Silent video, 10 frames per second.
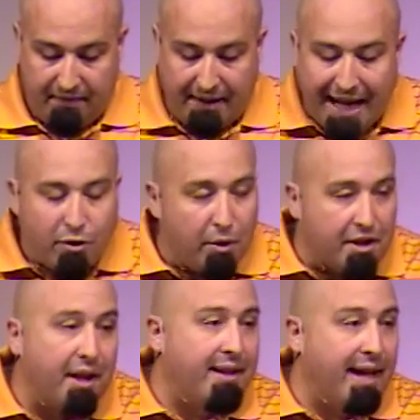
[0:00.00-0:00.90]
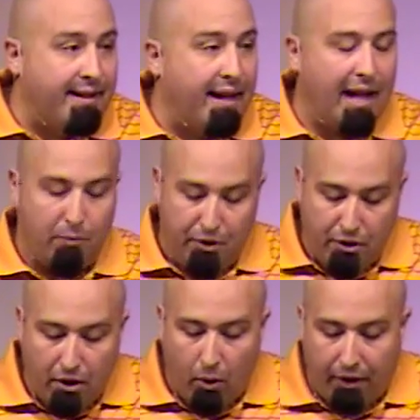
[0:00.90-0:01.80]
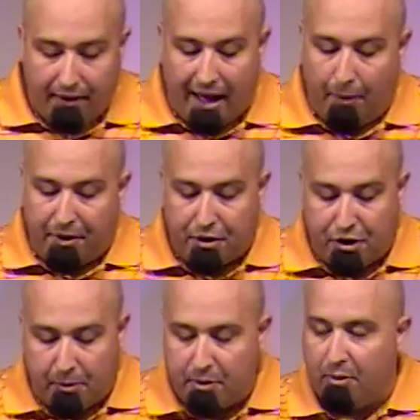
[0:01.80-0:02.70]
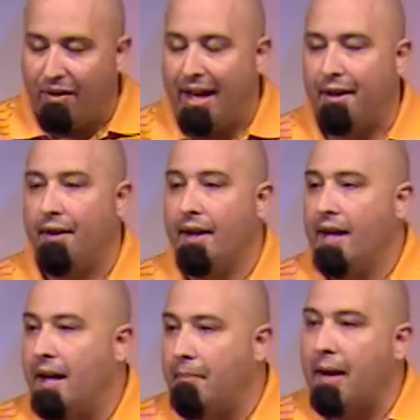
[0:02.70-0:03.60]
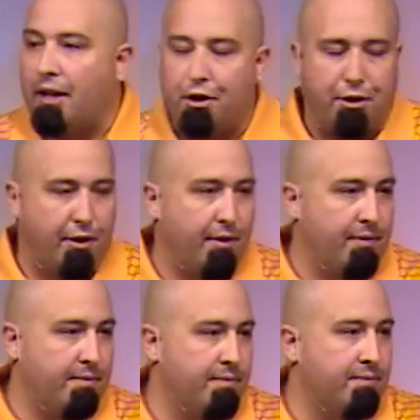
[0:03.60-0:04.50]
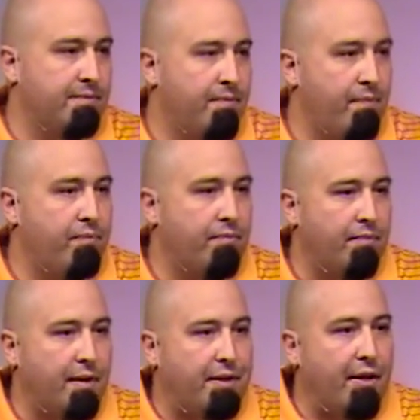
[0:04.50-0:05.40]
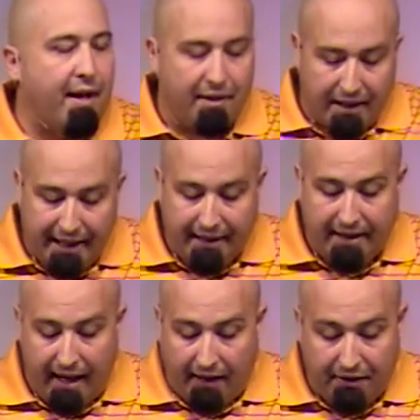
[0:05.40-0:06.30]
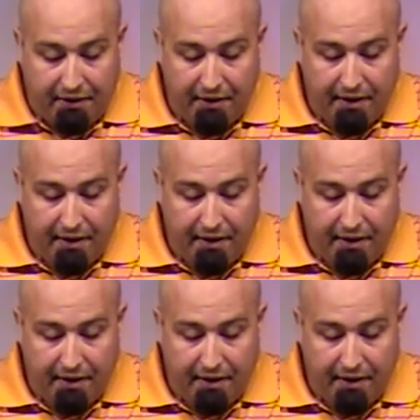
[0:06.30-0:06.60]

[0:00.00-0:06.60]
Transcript: And that's where it's going to take time when you go online with your service provider and make sure that they're not deleting text.